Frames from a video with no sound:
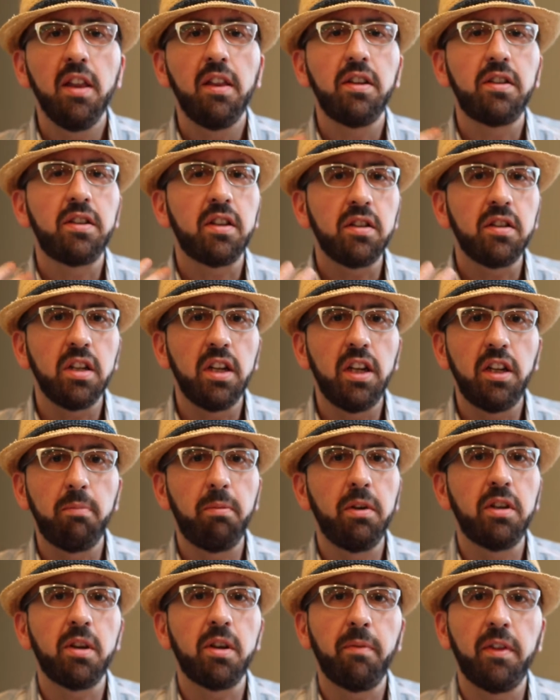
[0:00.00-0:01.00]
This doesn't need to
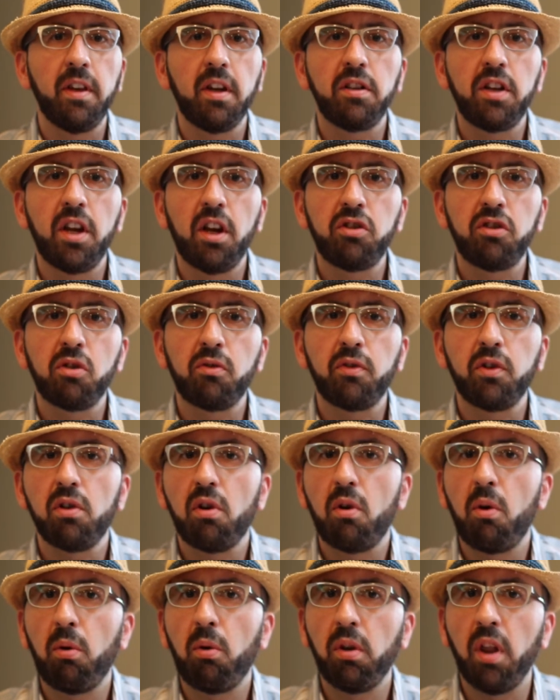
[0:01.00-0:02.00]
be something that takes over
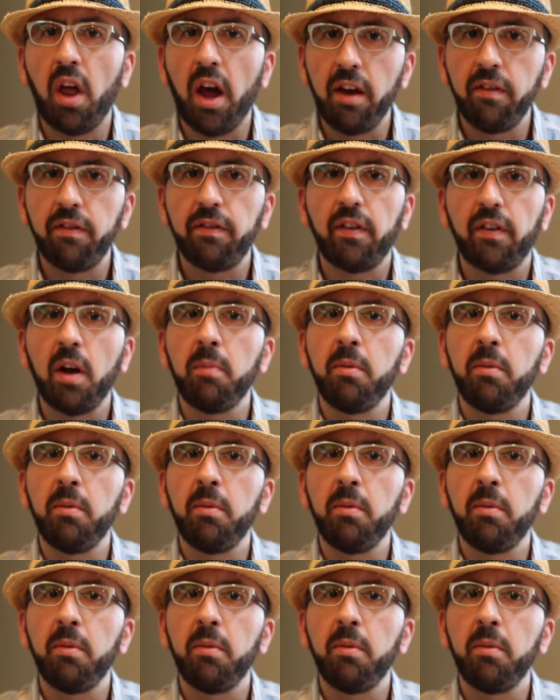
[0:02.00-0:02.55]
your whole life.